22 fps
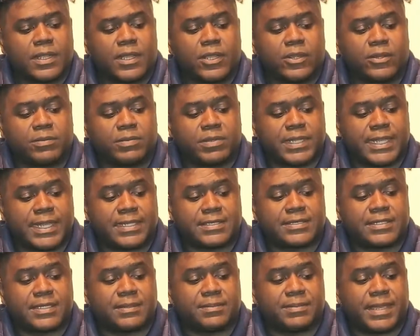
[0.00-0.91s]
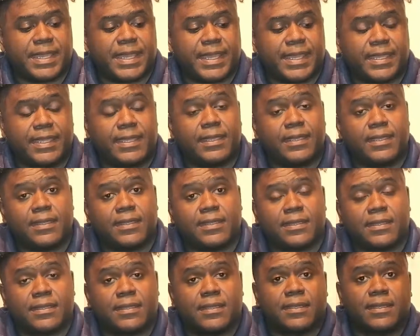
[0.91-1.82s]
Our plastic bag
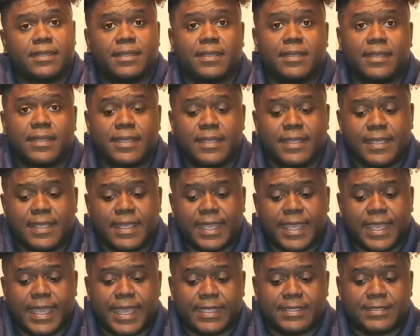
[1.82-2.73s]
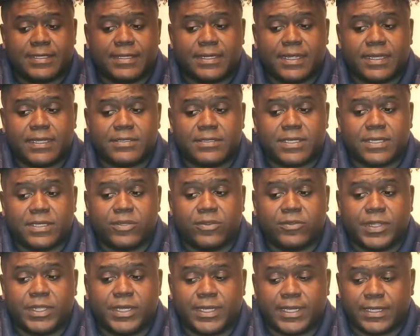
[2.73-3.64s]
acted as a
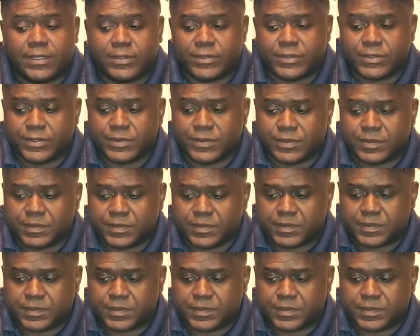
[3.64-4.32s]
greenhouse.